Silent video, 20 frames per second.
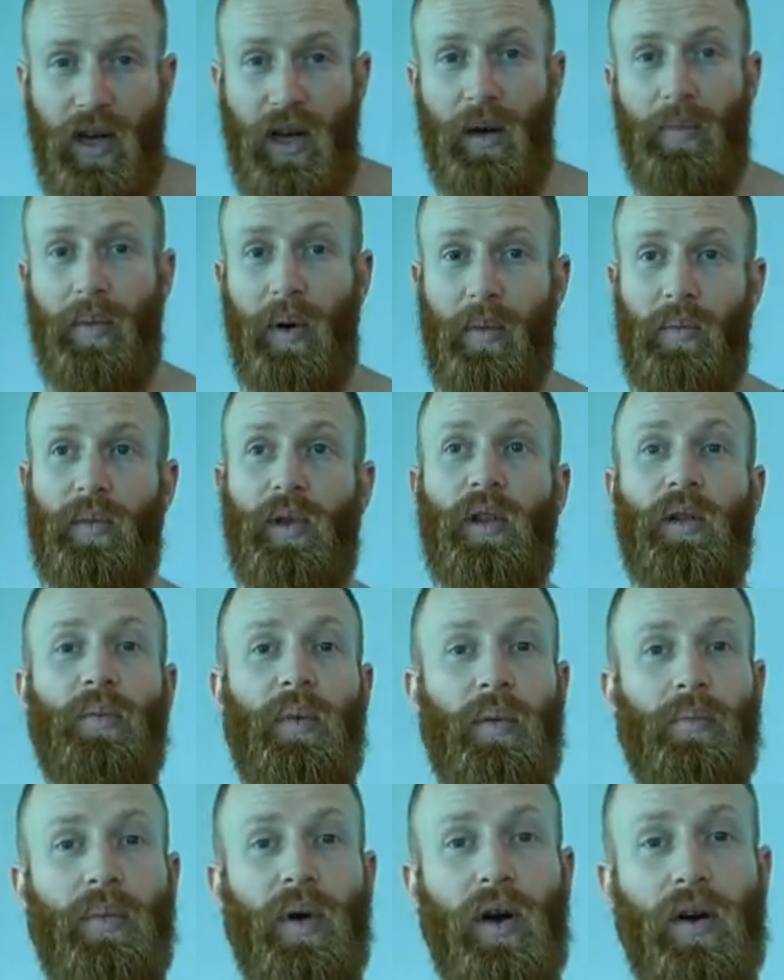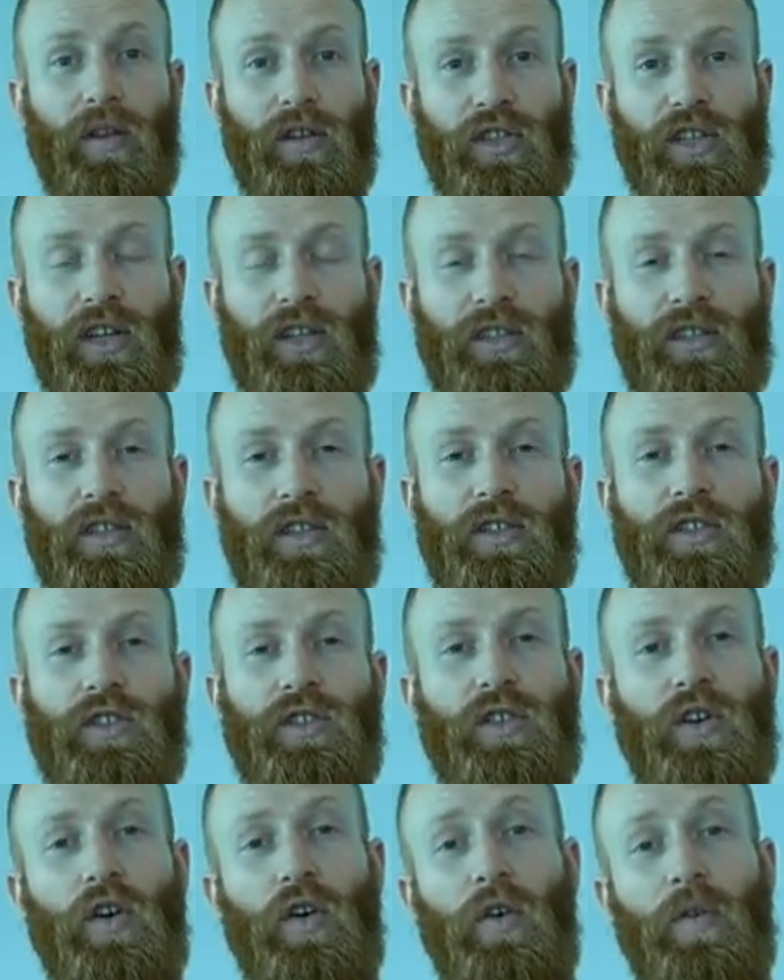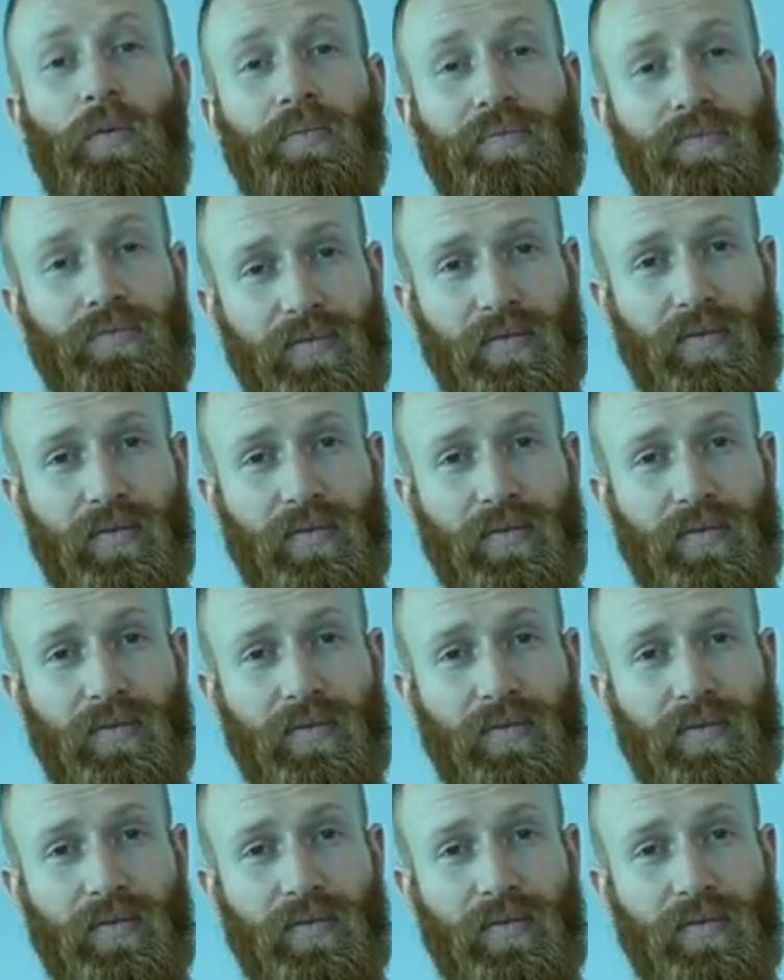type, I'm a little bit barrel-chested, so